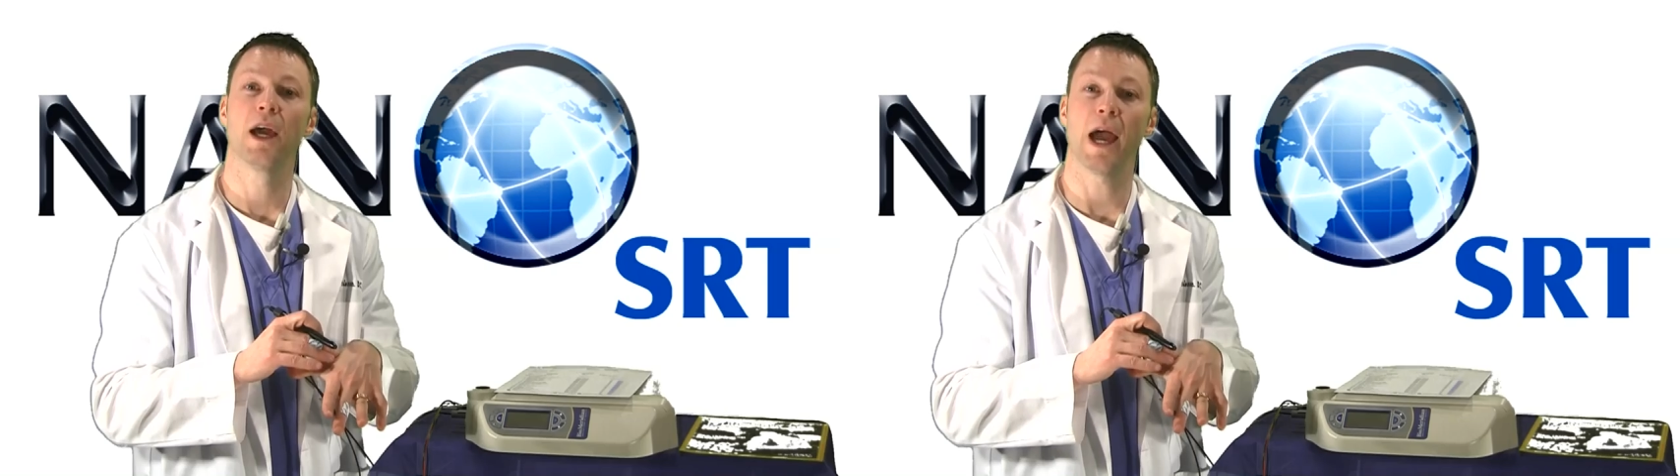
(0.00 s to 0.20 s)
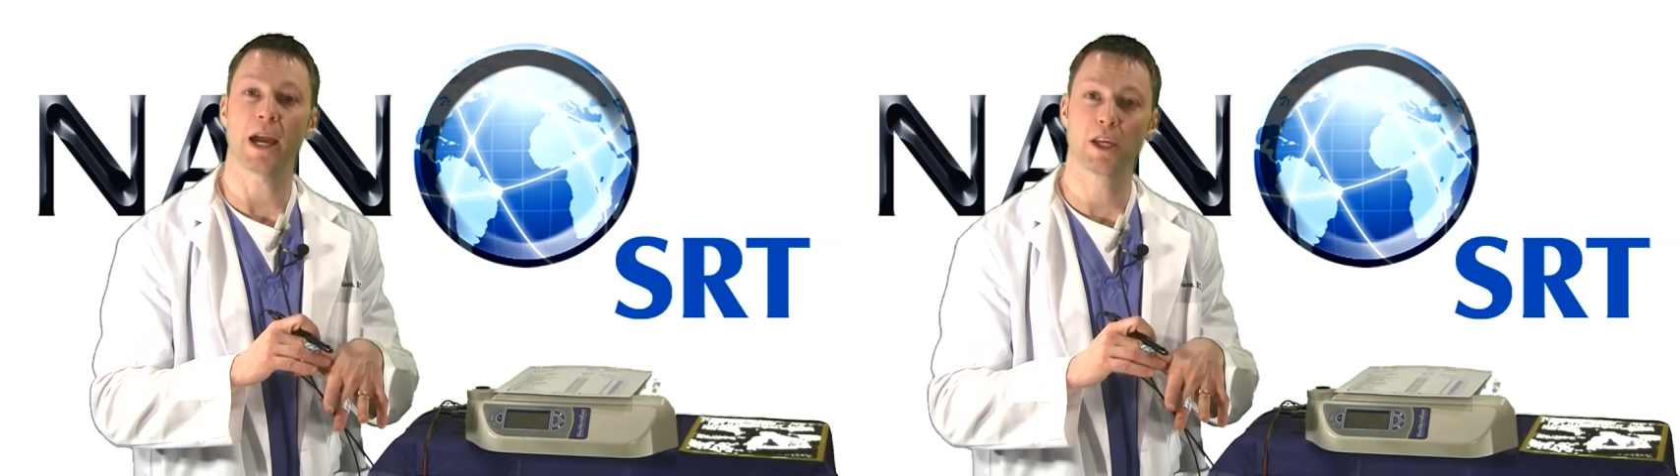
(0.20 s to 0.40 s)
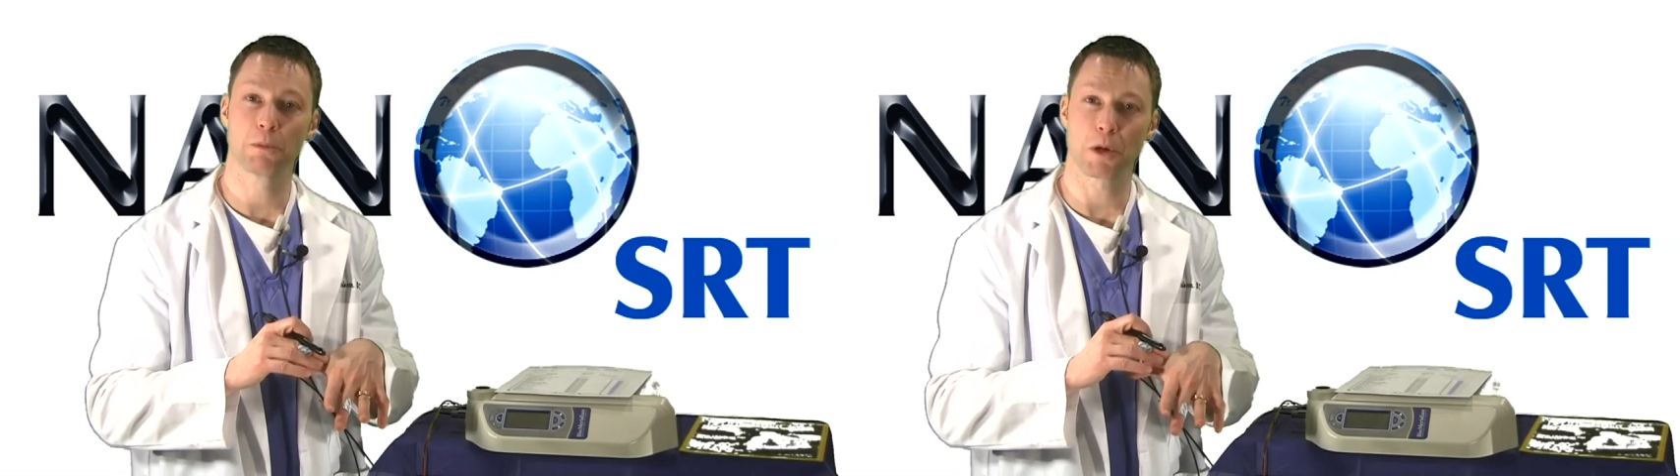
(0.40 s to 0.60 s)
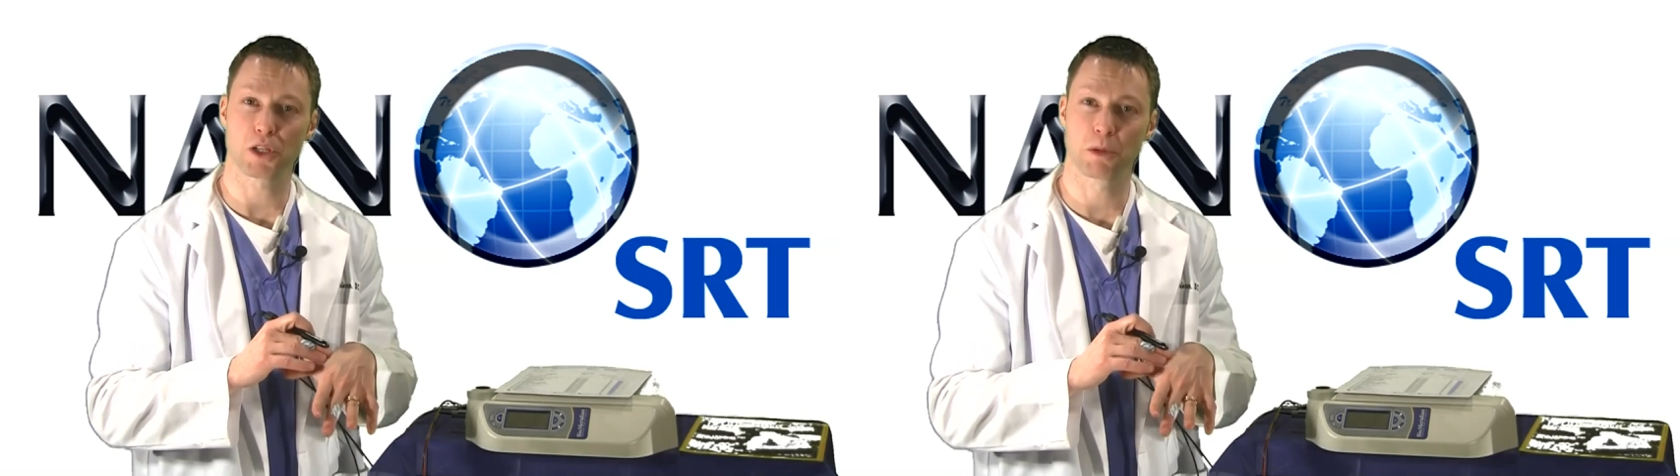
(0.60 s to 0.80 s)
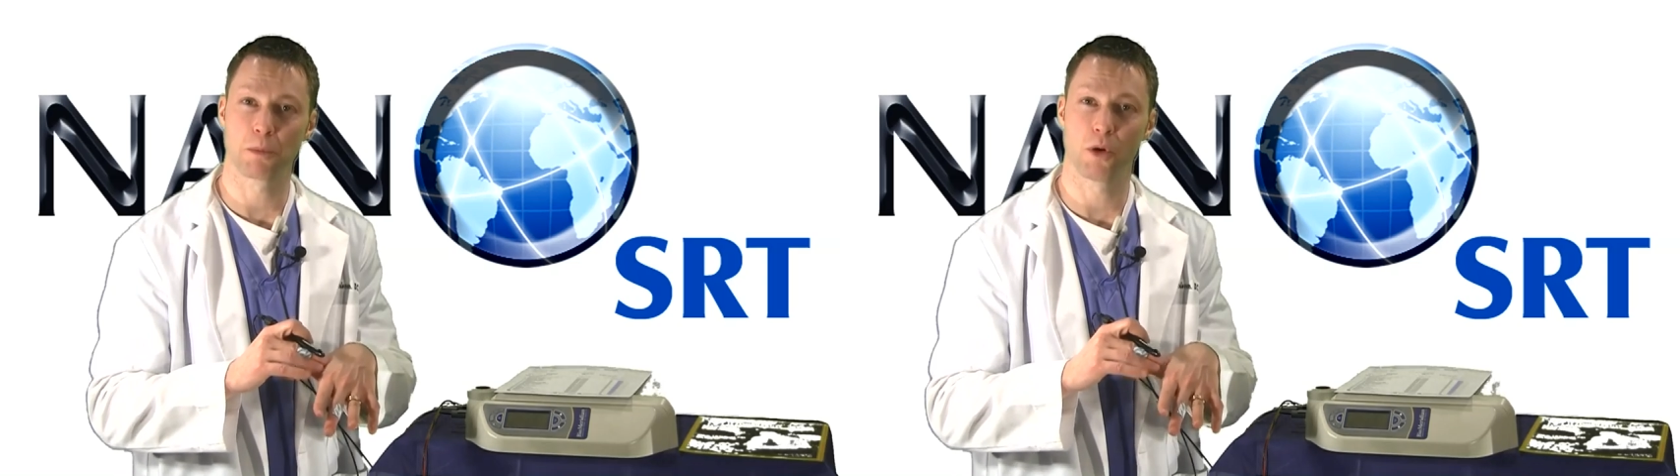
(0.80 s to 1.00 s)

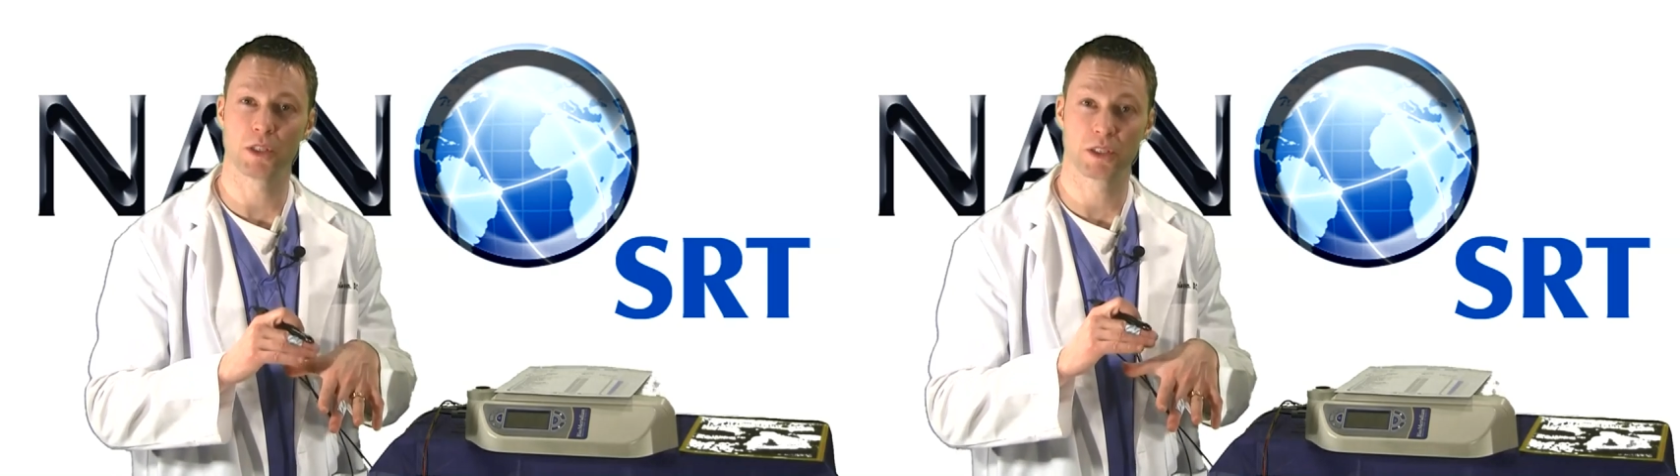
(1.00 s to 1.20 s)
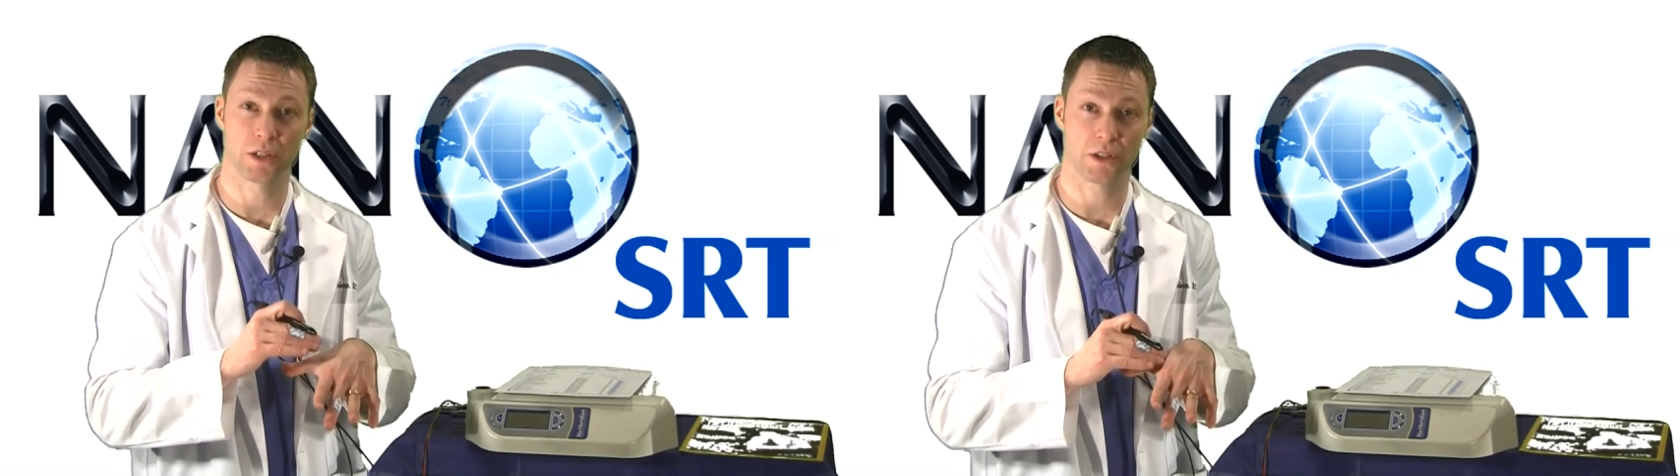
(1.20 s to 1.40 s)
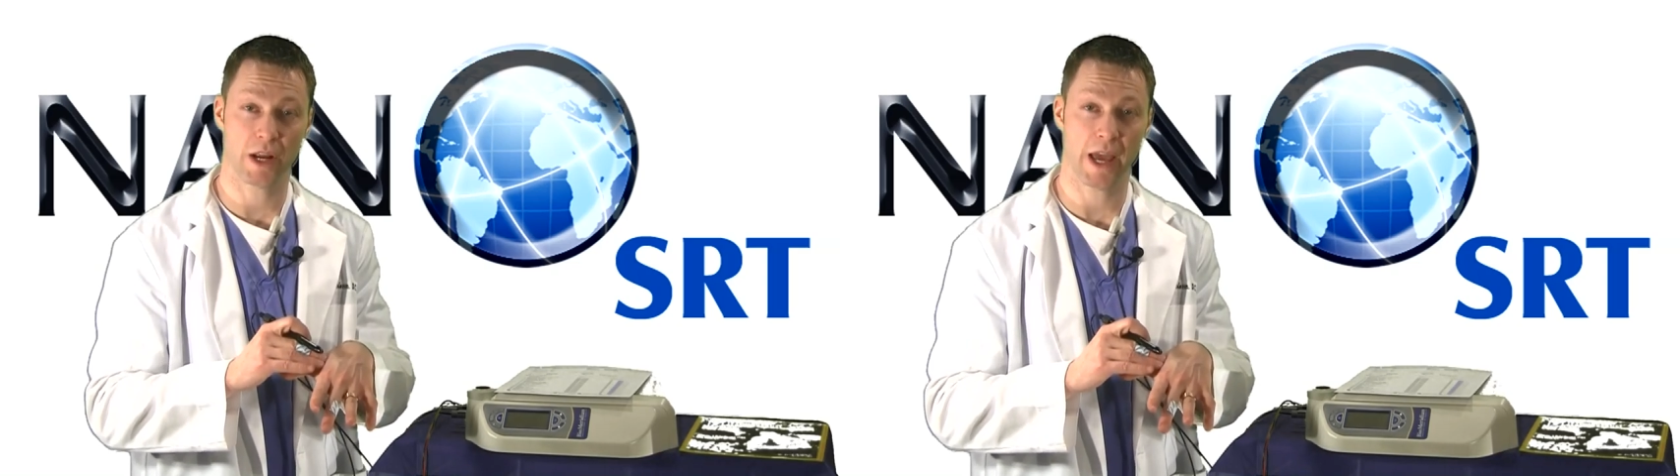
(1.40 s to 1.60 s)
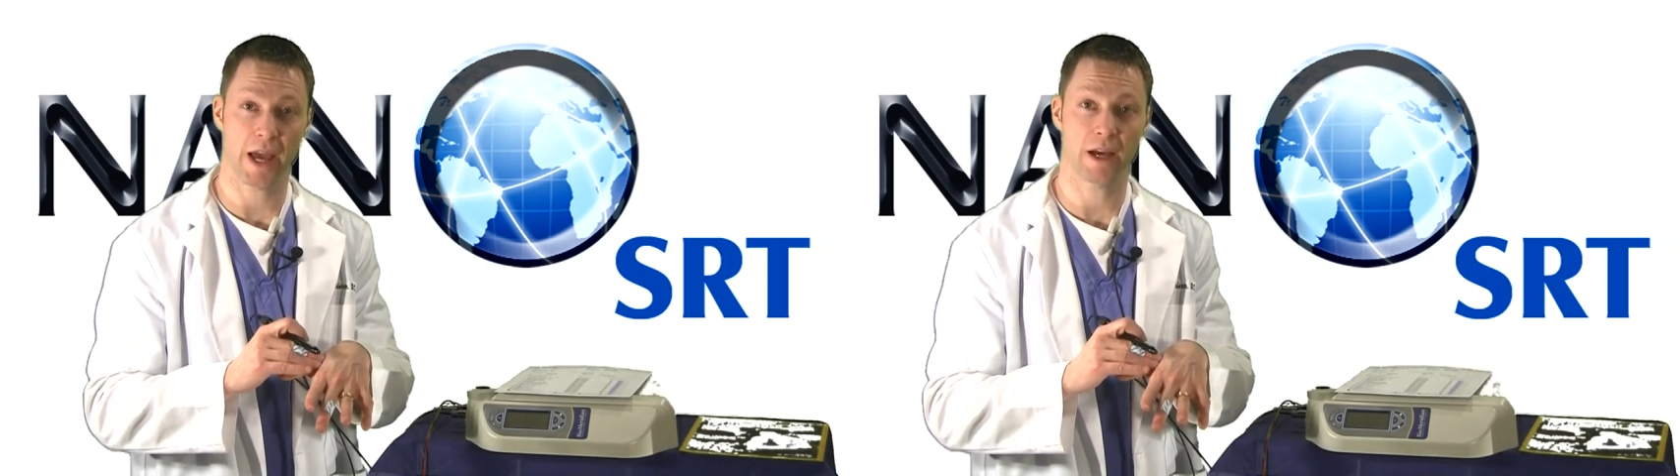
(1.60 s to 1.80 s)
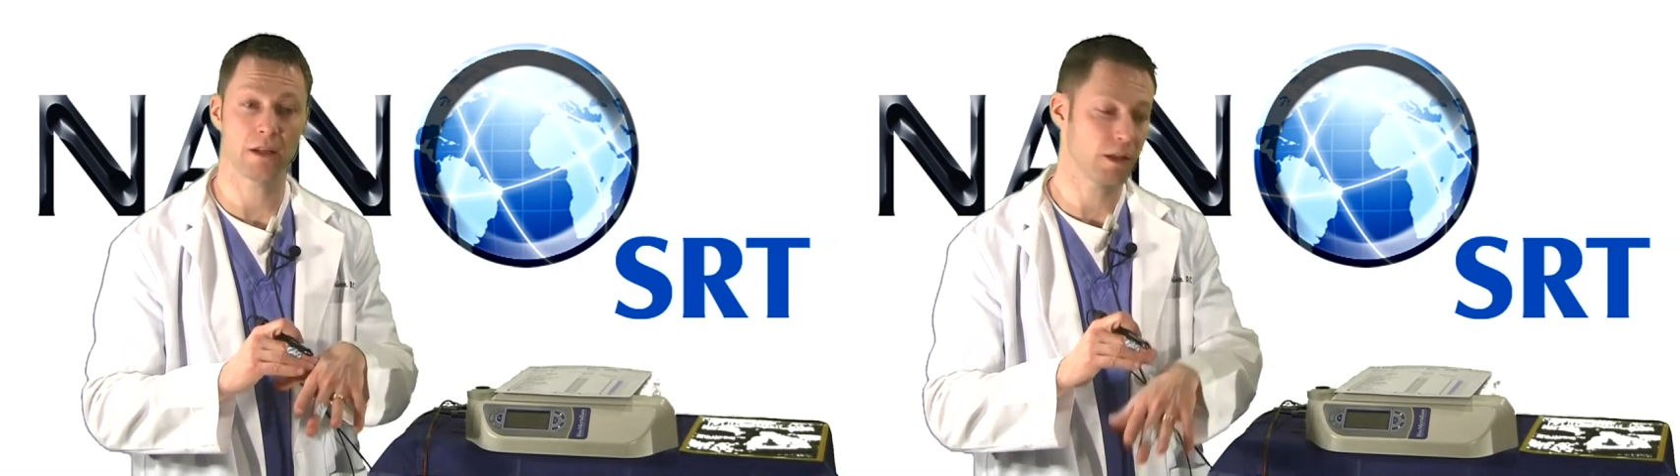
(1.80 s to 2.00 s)
acupressure points on your
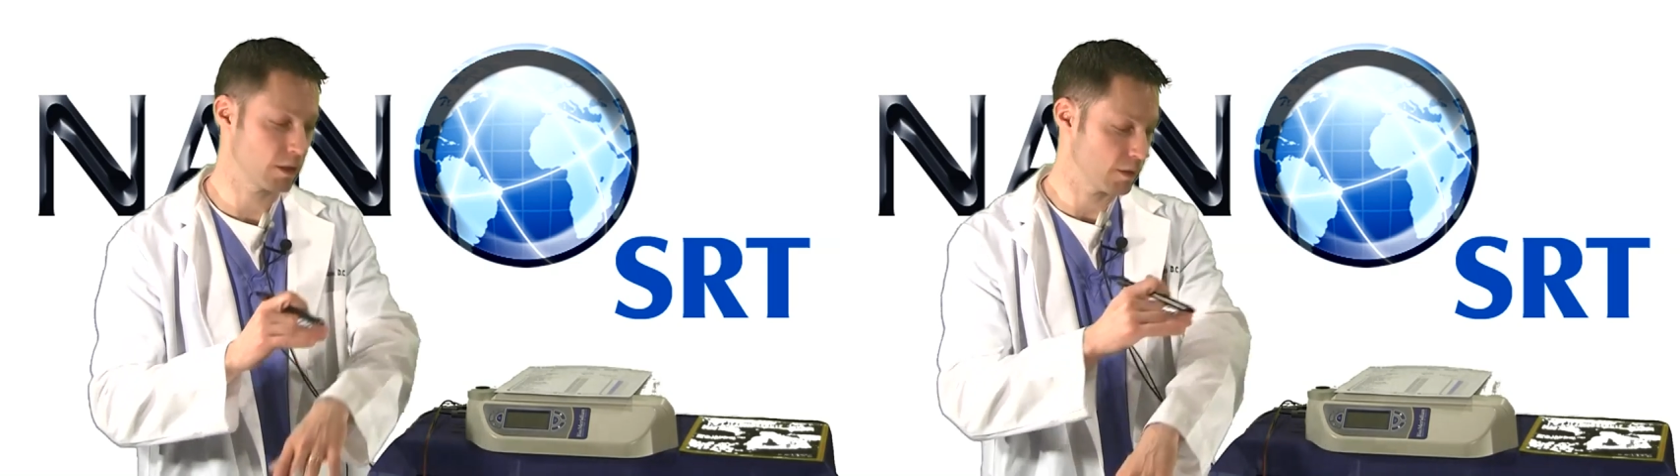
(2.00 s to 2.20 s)
hand,